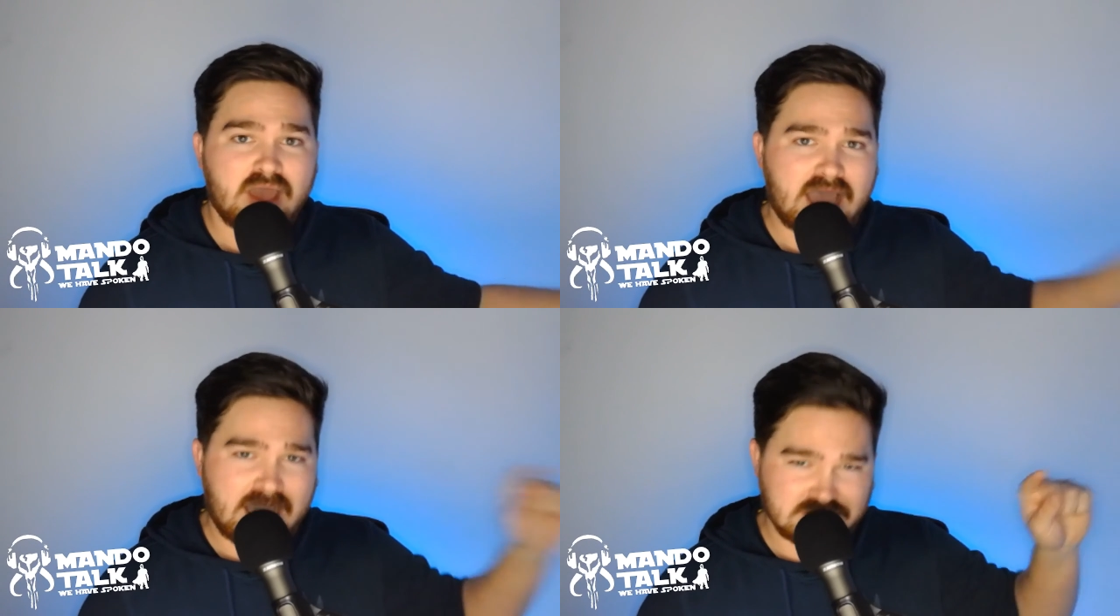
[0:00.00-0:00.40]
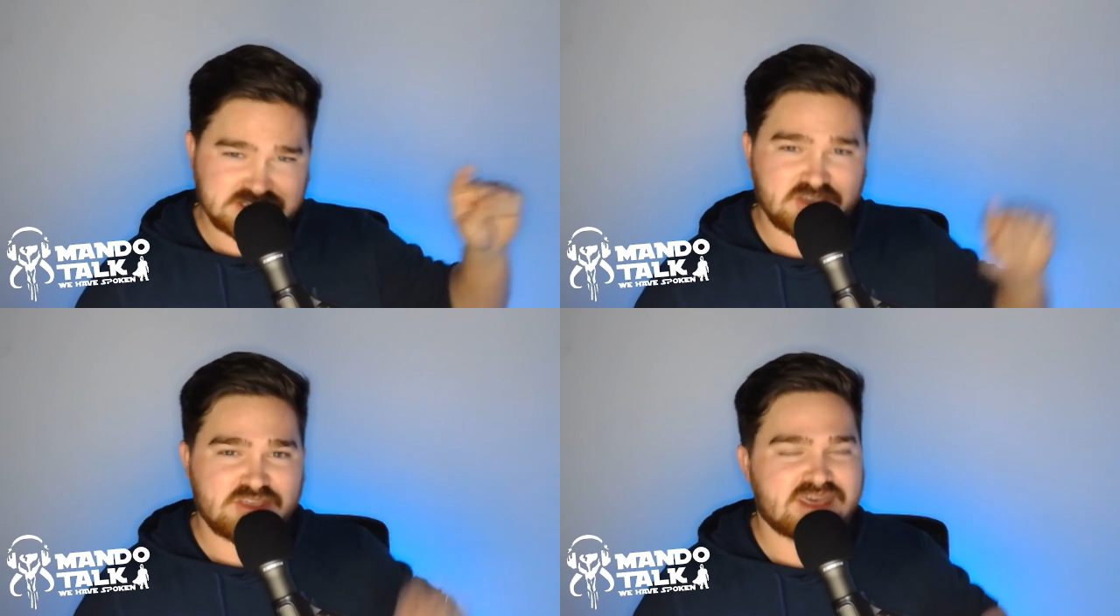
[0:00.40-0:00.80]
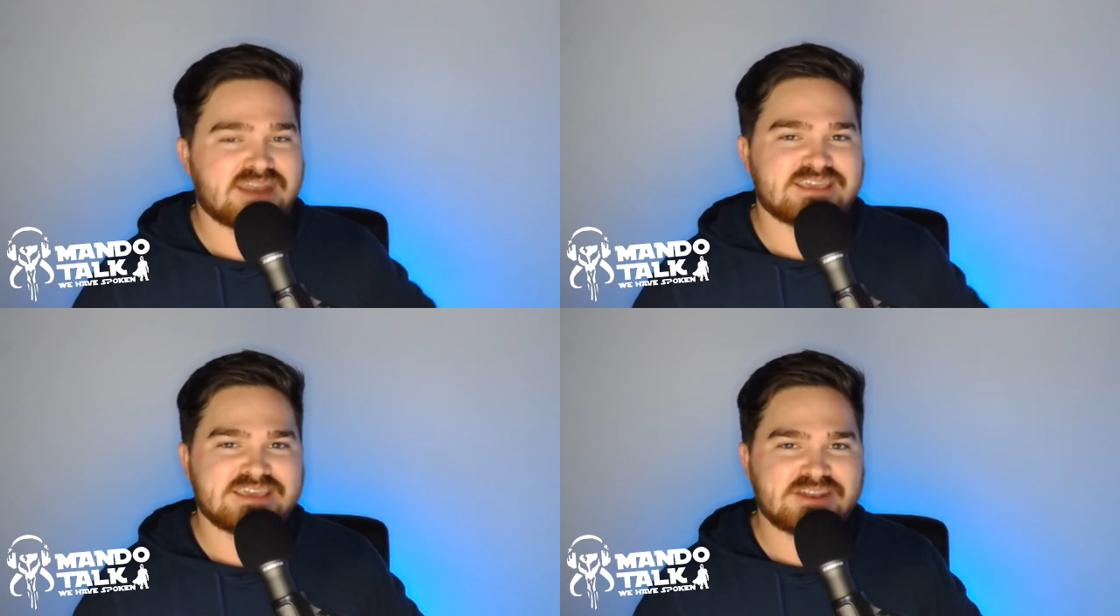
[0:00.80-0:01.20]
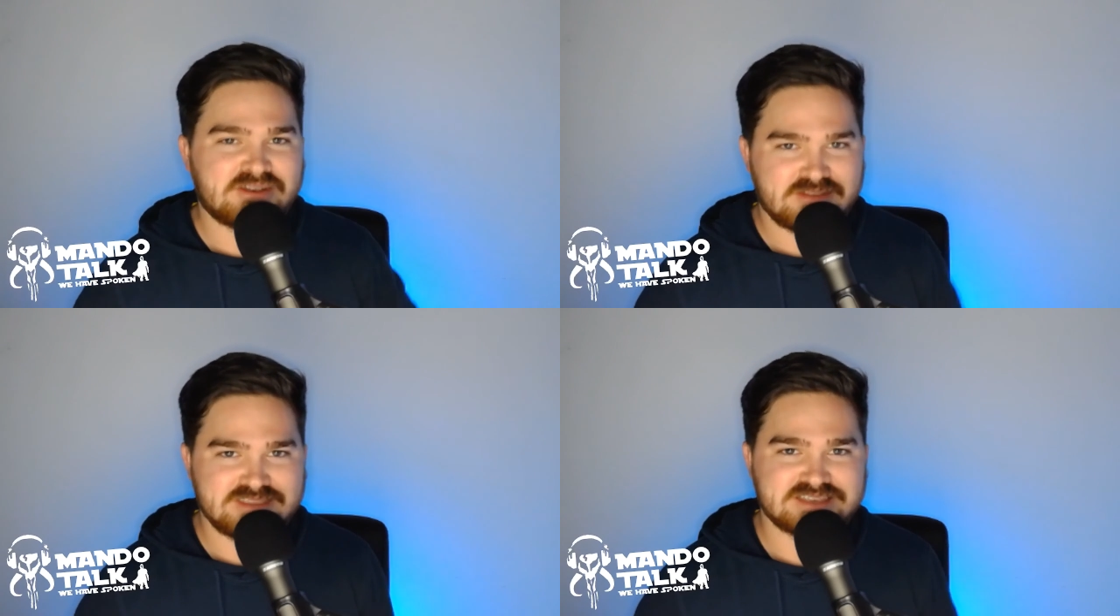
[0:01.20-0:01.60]
I'll tell you that again
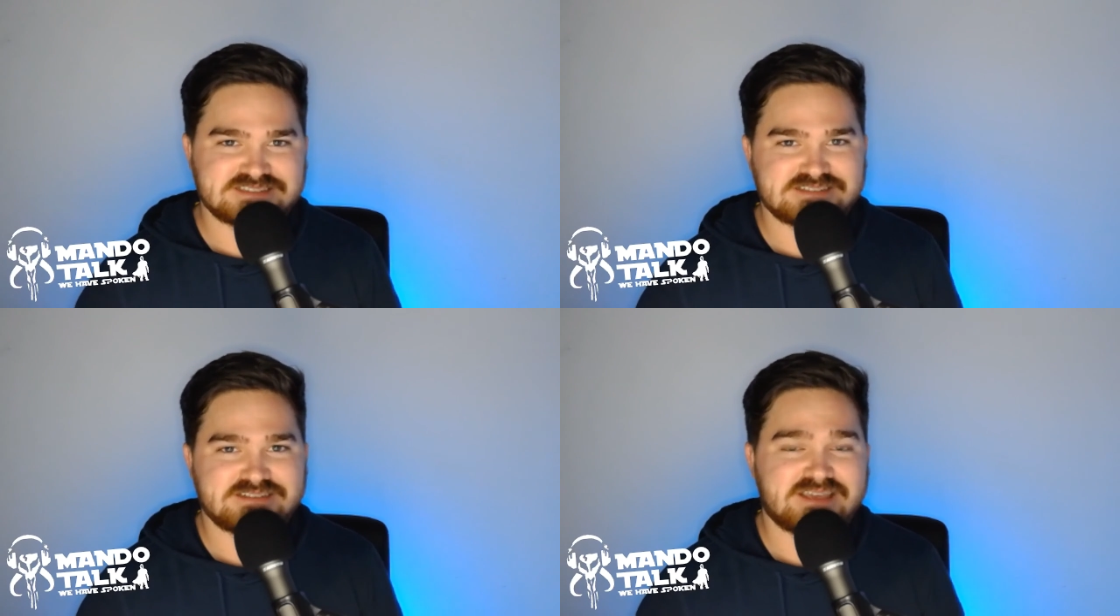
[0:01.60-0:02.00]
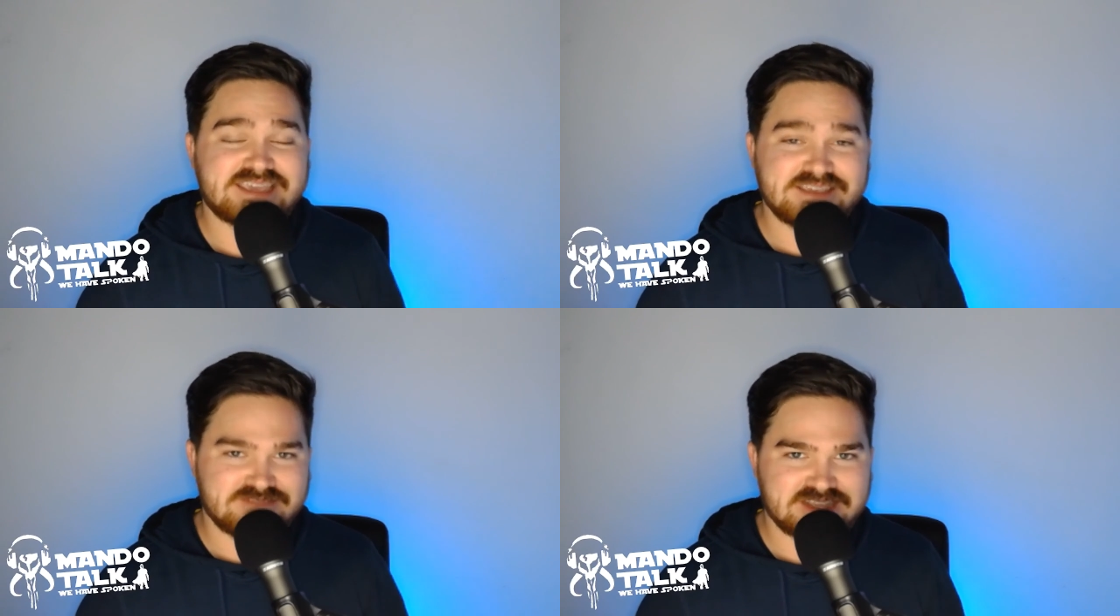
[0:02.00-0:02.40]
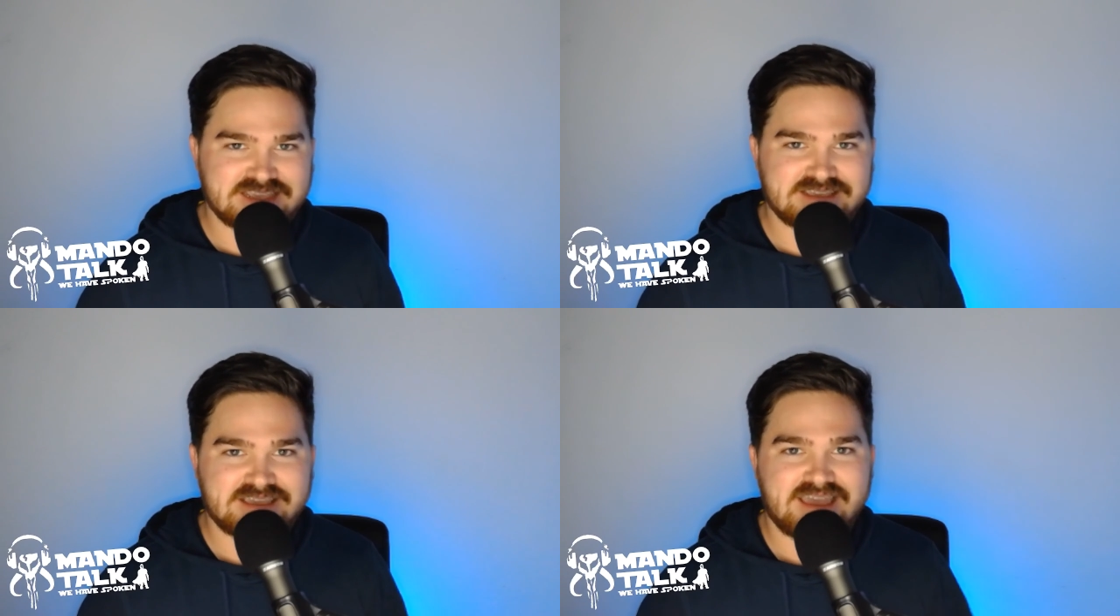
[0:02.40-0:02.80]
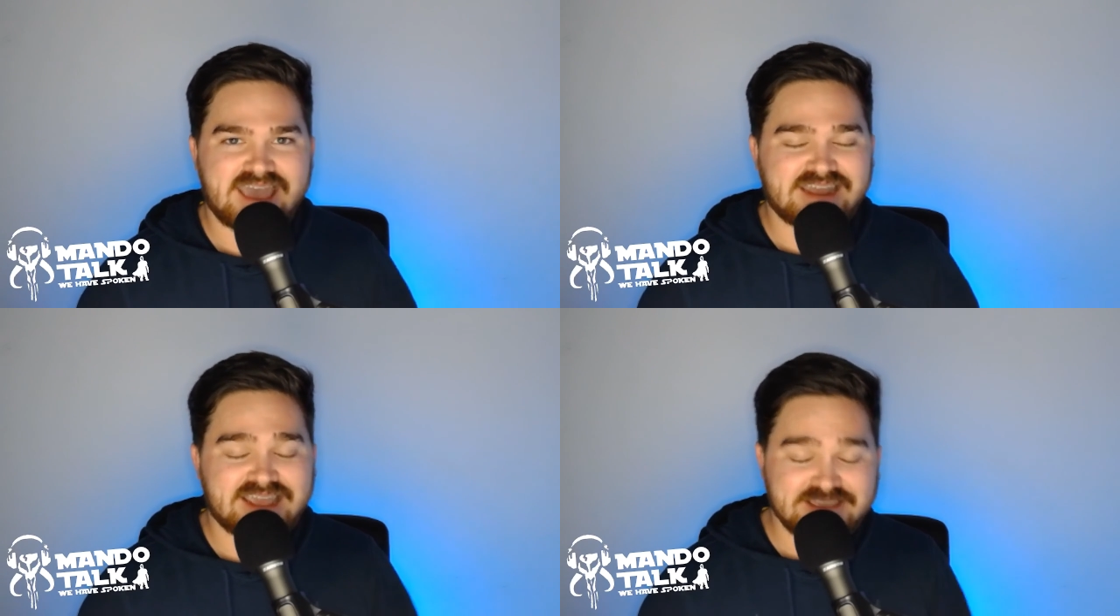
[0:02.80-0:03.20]
this evening
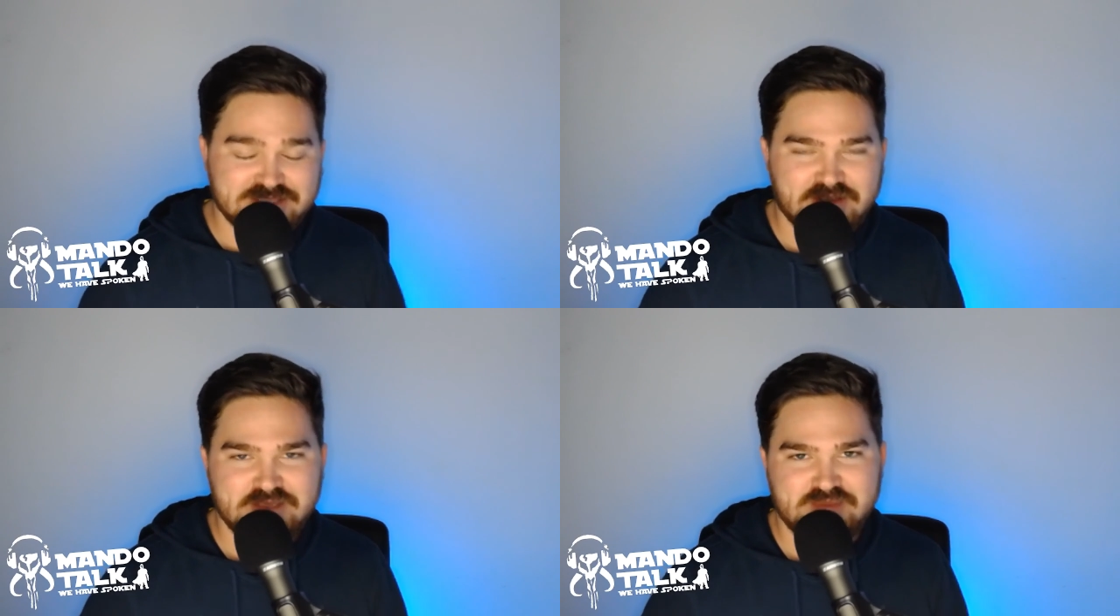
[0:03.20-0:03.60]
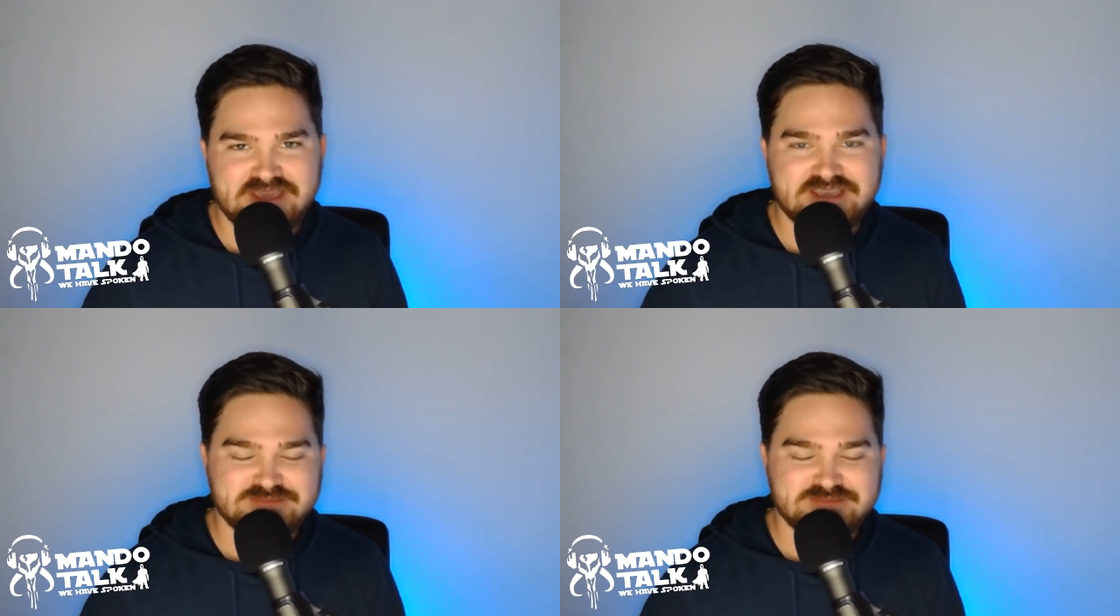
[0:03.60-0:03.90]
at 8:30 p.m.